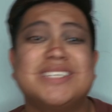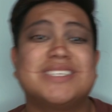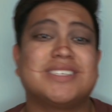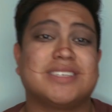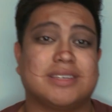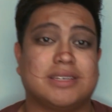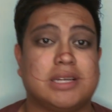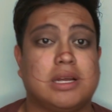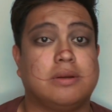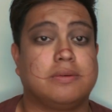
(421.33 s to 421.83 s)

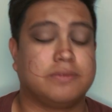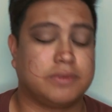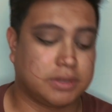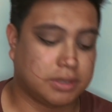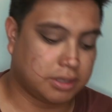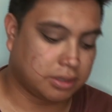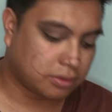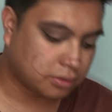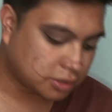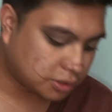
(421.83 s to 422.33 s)
sit-down
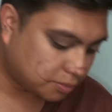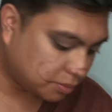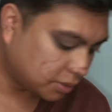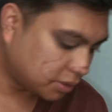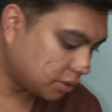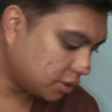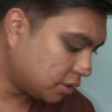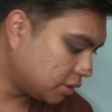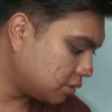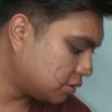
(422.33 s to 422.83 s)
videos,
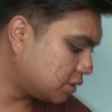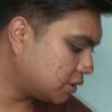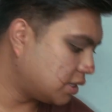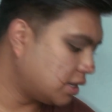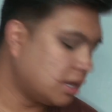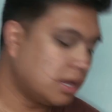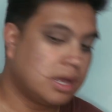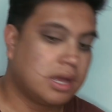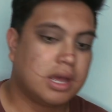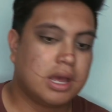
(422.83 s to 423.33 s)
because
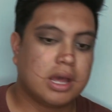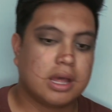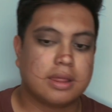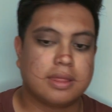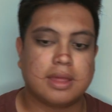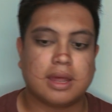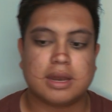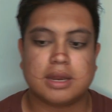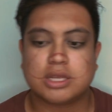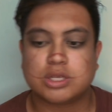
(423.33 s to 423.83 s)

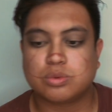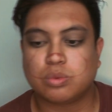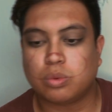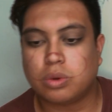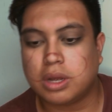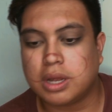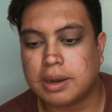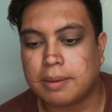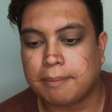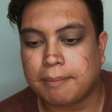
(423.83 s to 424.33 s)
that is
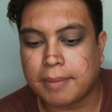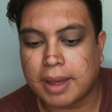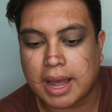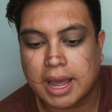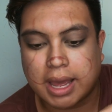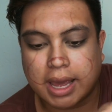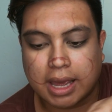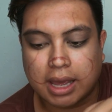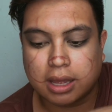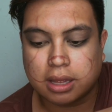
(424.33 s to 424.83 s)
what
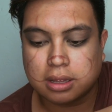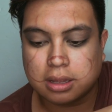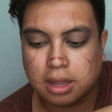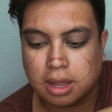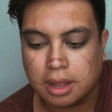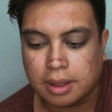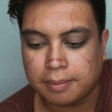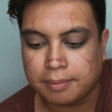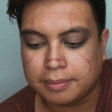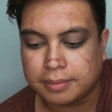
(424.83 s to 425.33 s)
my
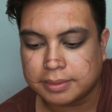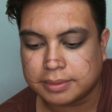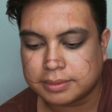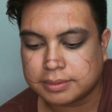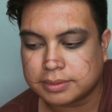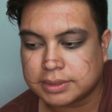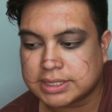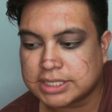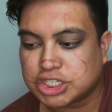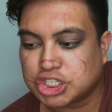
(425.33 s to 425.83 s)

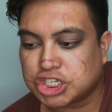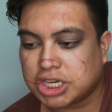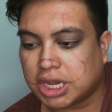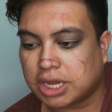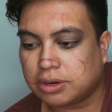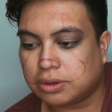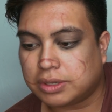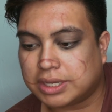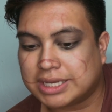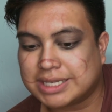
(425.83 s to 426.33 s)

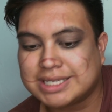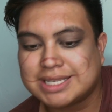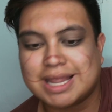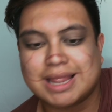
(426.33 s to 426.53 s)
channel is